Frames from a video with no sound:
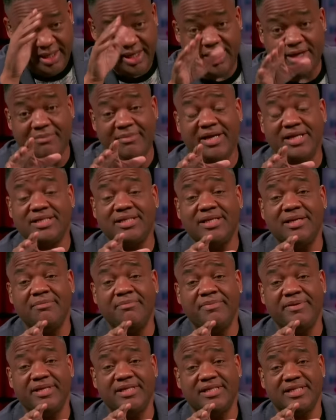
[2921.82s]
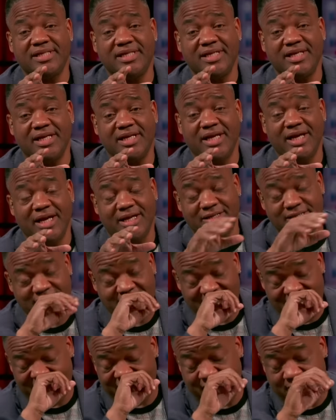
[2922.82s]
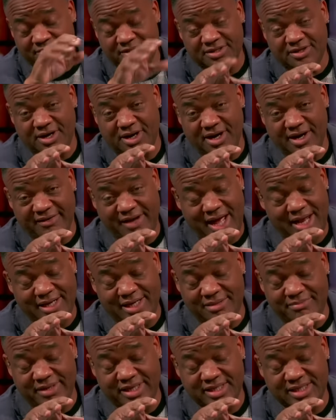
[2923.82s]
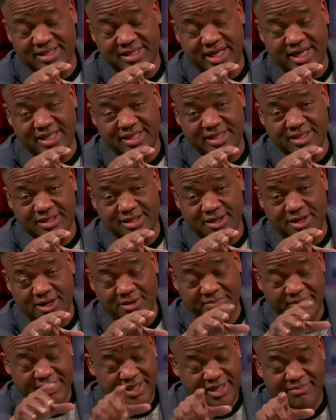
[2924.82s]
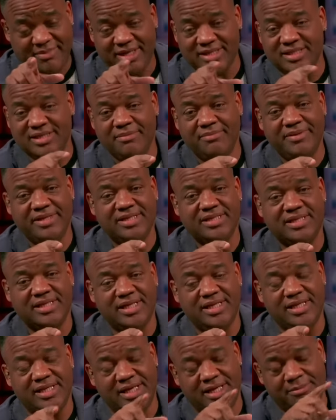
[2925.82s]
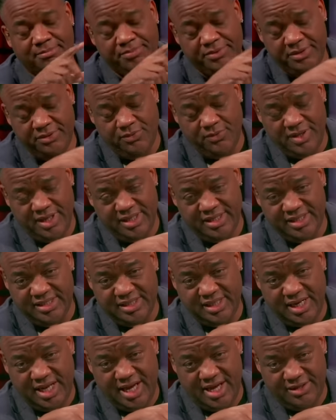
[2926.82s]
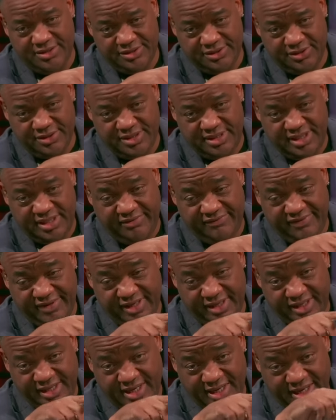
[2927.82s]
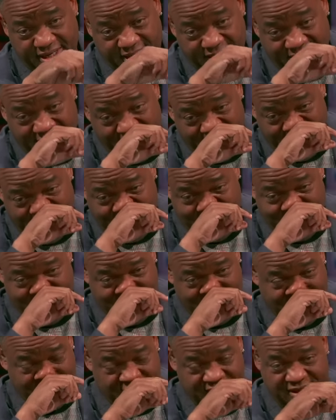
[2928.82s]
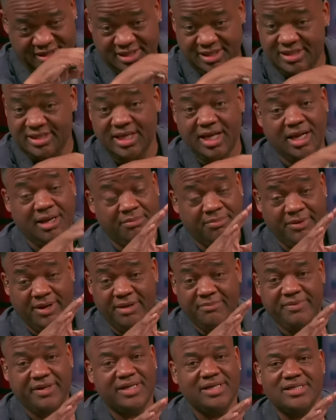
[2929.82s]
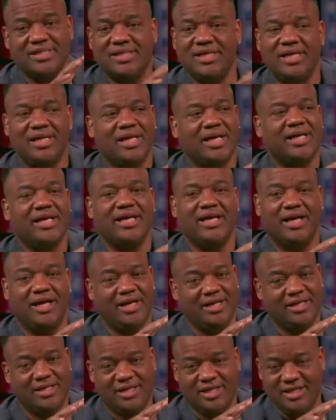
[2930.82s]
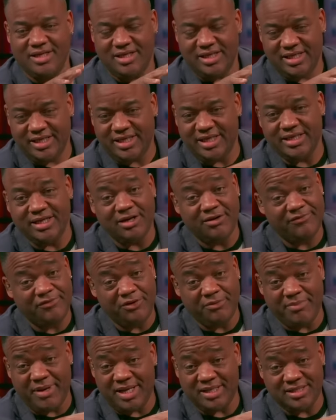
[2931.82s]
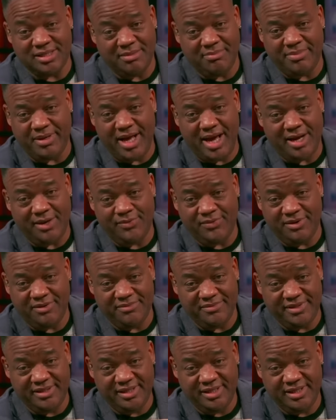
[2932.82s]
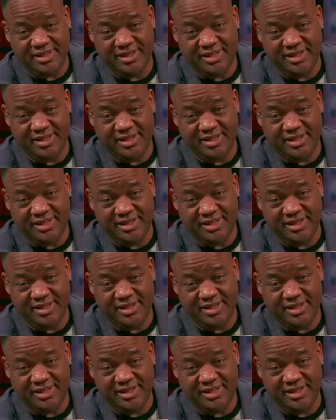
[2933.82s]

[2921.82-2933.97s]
MSNBC, and Dave, I'm sorry, I didn't mean to take this long, but MSNBC then put one of these clowns on TV to celebrate because then, again, and getting interviewed by some black woman,